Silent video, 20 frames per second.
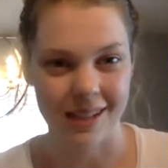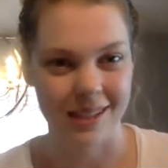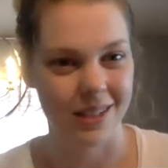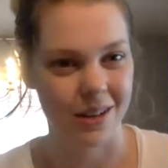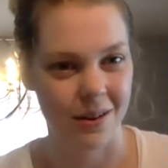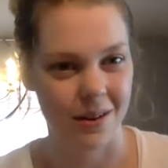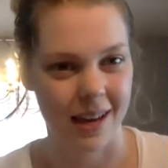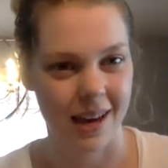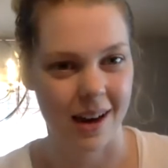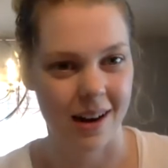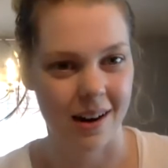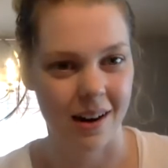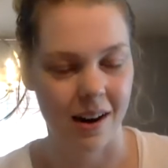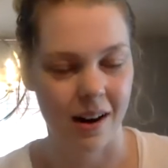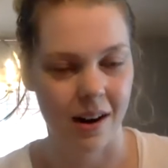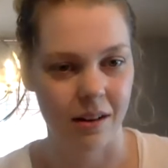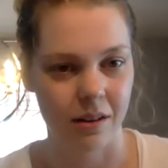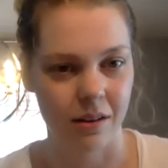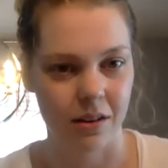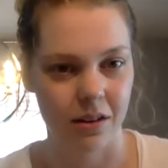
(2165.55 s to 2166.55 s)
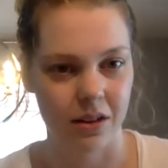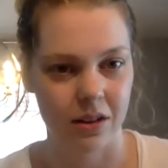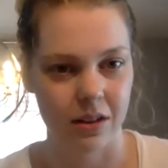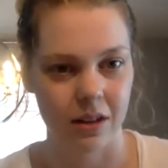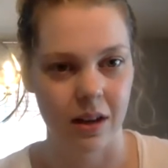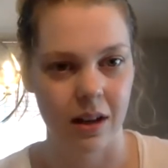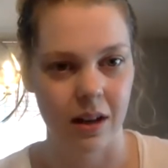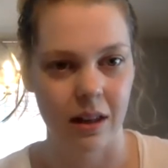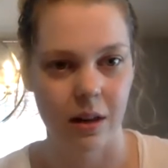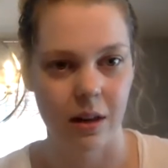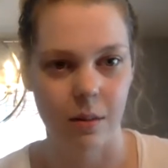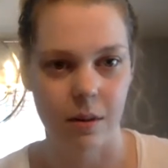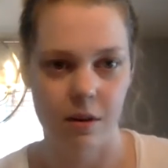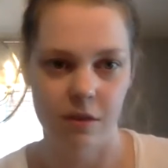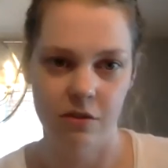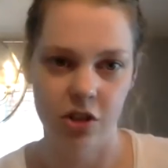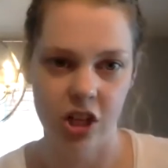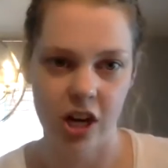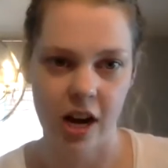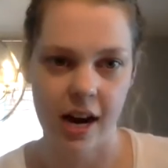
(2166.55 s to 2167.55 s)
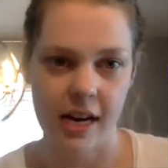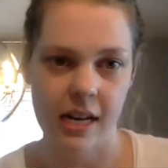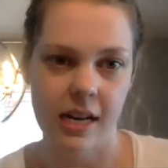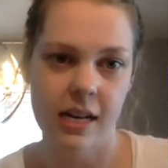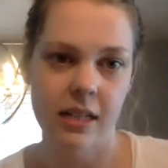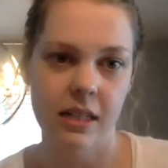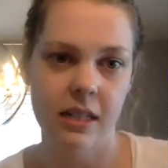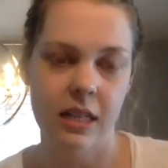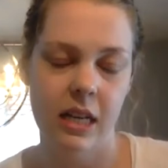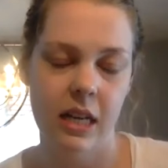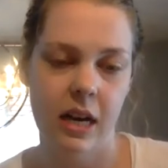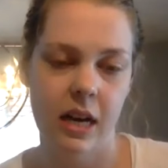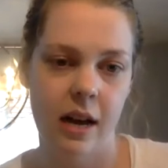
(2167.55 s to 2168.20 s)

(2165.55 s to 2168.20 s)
So again, there's a little bit of shyness